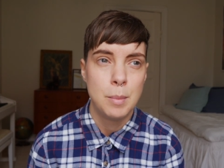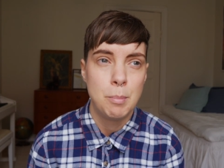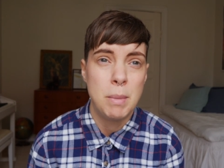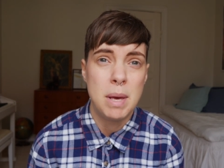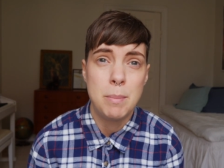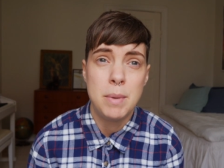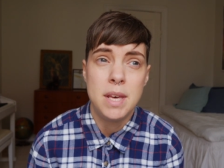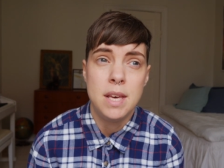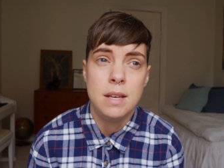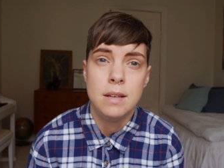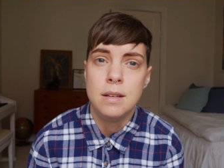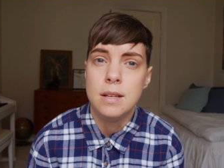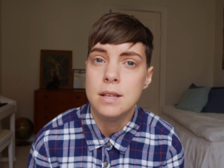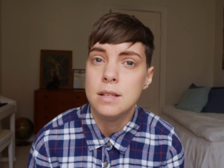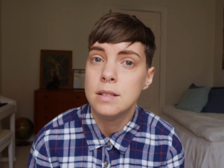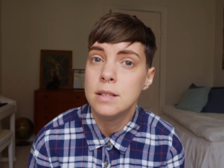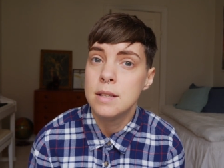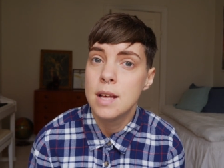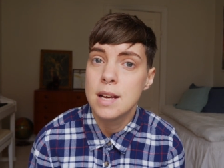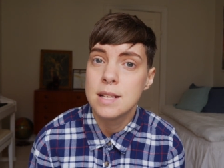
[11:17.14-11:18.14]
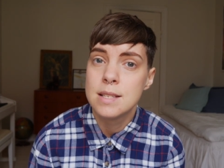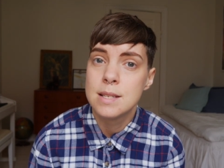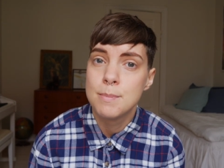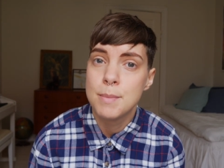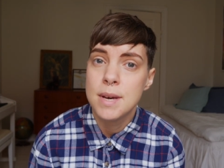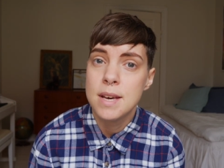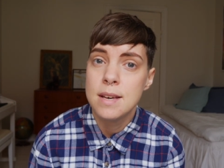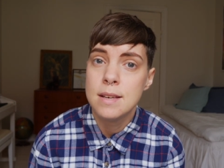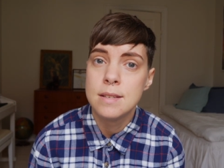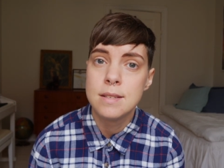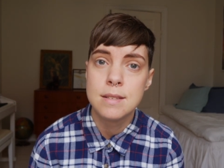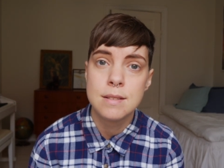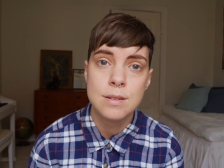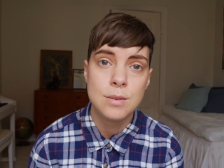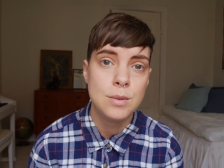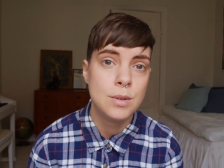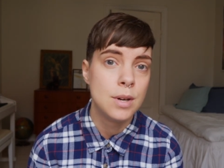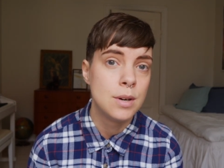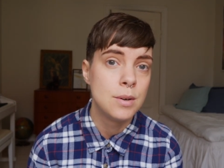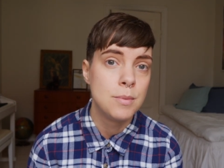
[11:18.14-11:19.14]
maybe he needed that space
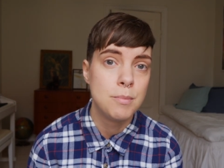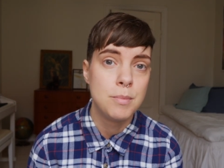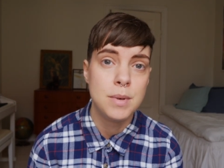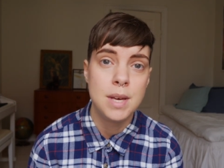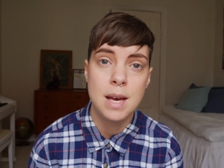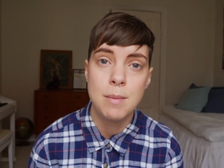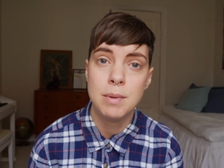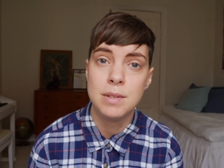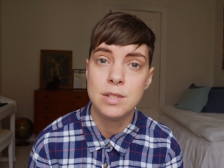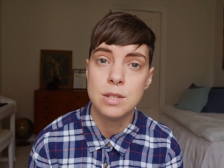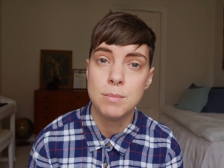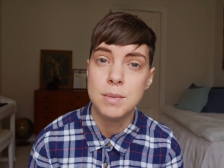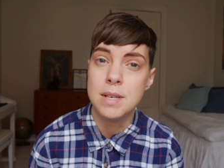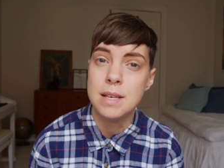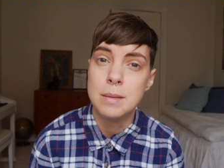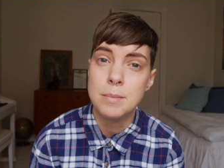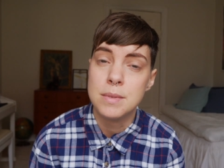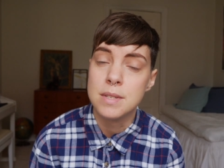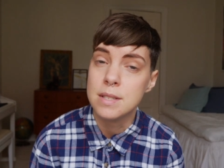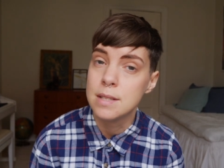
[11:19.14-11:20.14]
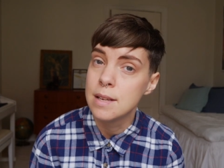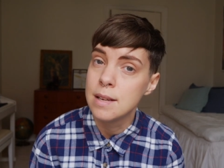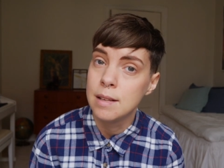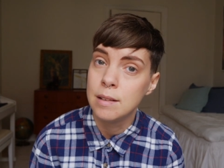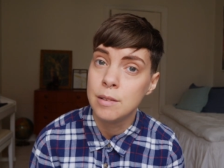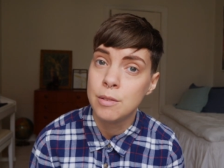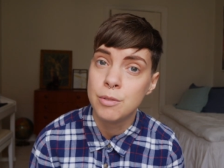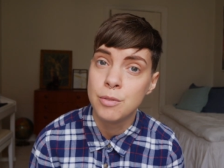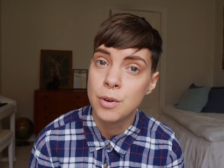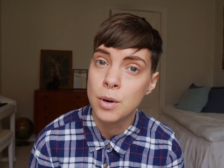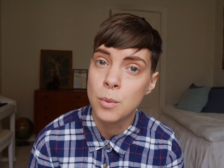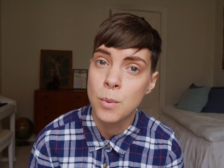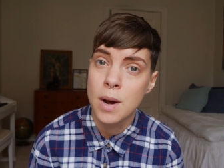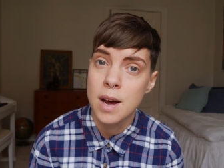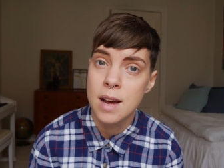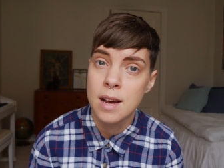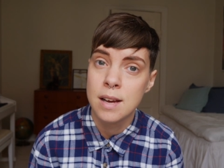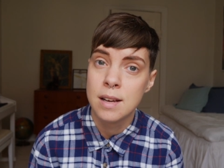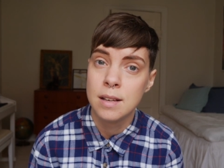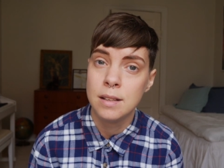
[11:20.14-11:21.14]
to you know be able to be himself for a
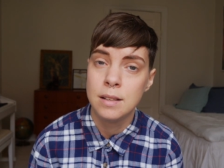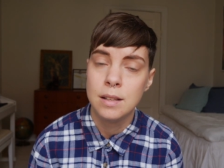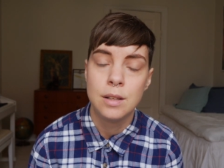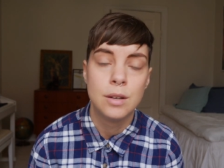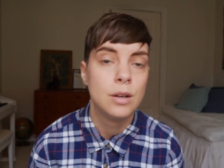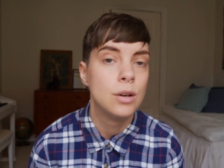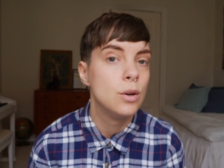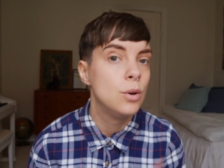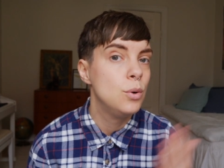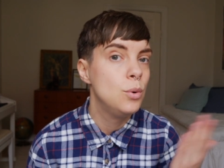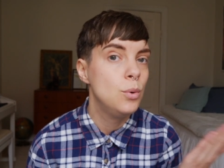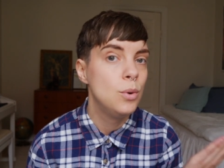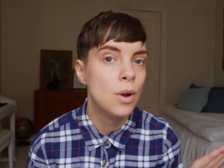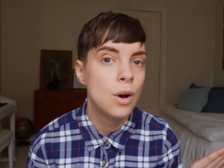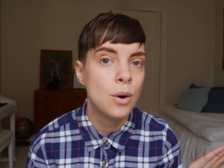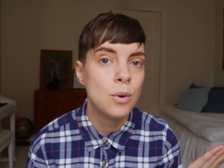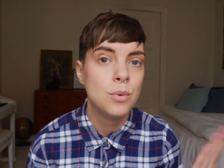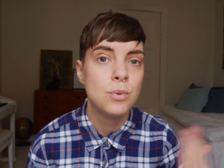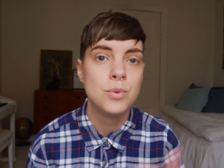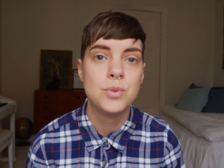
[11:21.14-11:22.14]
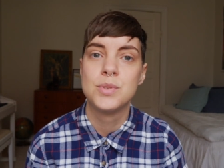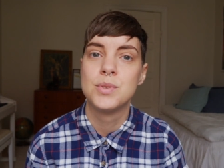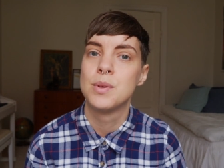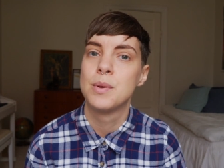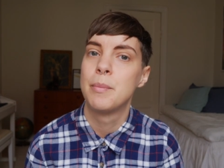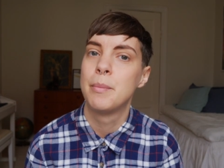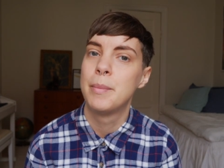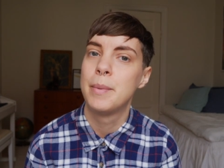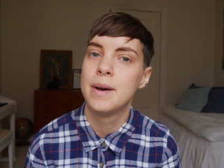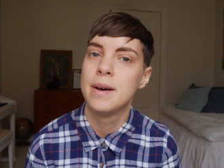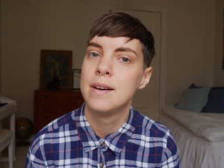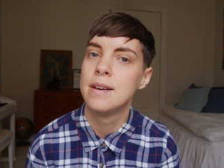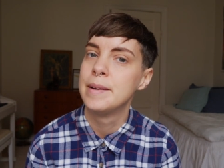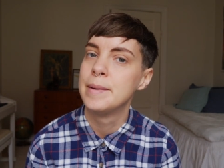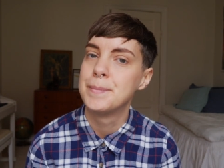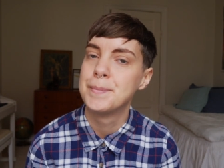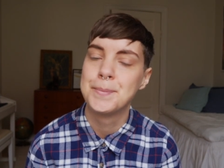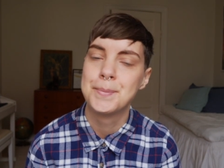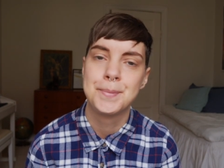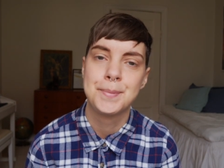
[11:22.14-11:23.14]
while. Who knows?
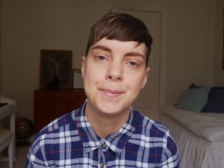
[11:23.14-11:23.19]
But